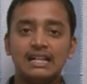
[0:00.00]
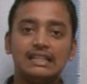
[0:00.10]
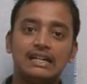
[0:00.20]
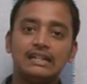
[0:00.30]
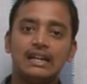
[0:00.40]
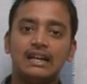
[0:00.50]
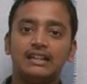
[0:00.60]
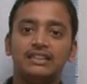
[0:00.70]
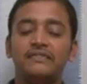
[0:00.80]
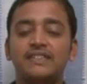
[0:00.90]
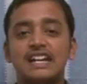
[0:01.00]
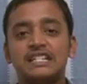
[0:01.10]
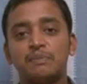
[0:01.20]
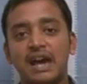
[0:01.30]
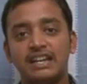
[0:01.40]
Then the
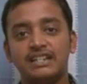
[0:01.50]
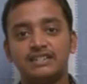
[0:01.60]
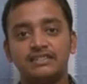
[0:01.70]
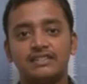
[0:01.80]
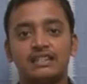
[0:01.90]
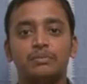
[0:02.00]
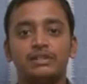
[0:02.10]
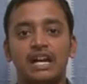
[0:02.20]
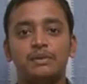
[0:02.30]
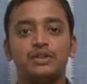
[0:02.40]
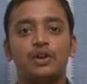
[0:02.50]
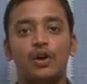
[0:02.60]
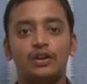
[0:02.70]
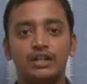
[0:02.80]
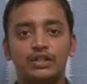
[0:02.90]
finance manager sometimes, in
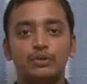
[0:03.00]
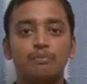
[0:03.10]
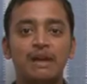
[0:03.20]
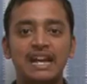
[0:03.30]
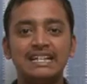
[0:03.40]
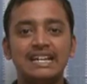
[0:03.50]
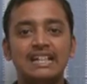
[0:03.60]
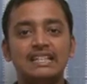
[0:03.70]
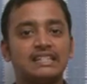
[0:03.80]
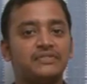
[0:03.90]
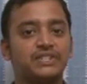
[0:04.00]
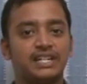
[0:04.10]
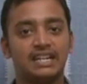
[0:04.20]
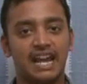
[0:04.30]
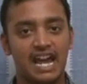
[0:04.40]
order to maintain the
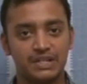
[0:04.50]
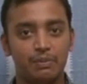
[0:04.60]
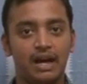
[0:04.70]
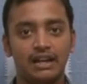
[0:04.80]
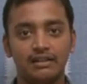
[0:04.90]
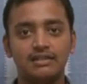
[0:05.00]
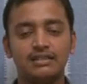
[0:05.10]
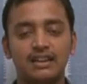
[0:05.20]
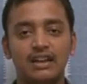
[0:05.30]
sufficient cash balance,